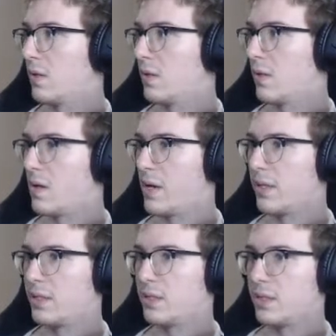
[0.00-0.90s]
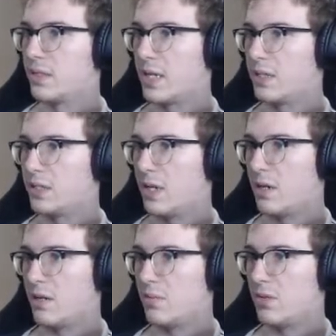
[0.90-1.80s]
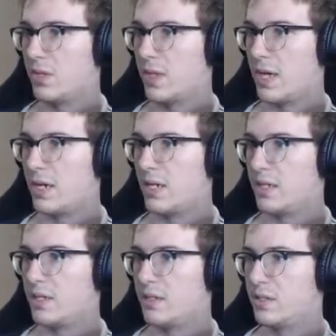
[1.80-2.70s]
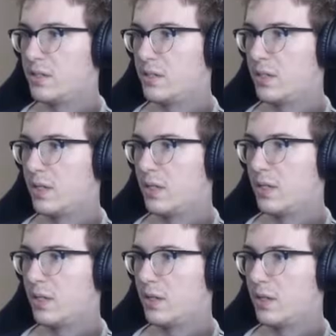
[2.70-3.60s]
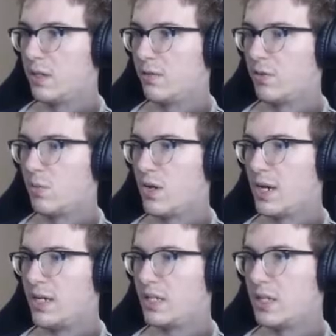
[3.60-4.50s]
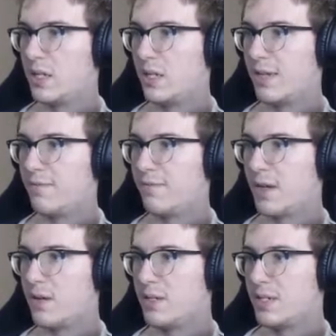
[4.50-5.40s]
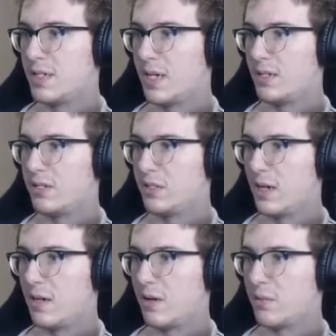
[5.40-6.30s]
Alright, let's see. Dead Scarab? That is, from what I can tell, a very dead Scarab.